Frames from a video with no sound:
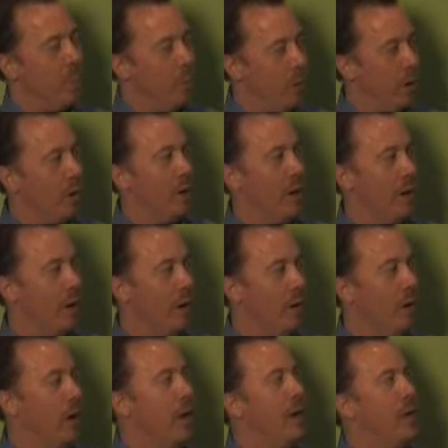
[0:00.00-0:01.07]
that we're
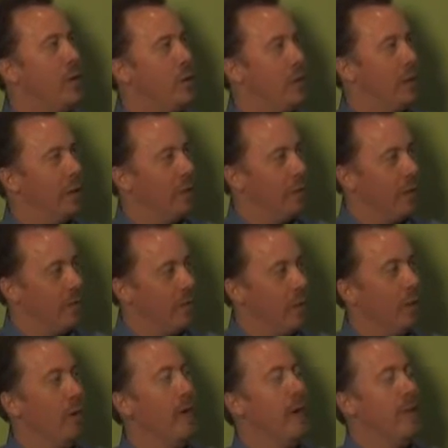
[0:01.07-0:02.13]
here to
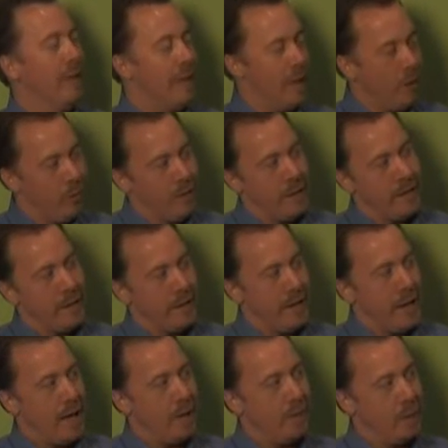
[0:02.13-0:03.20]
deliver not only the
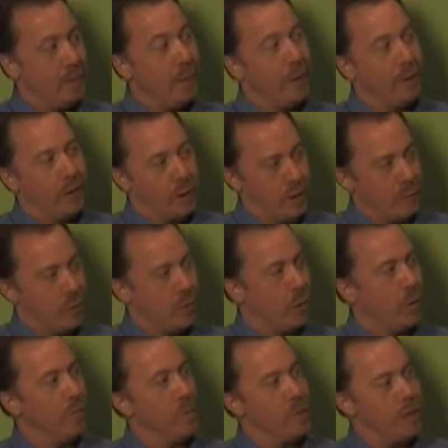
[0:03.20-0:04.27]
technology but the customer
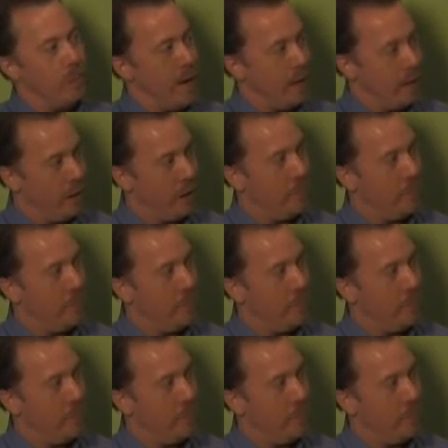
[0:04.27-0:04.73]
service to back it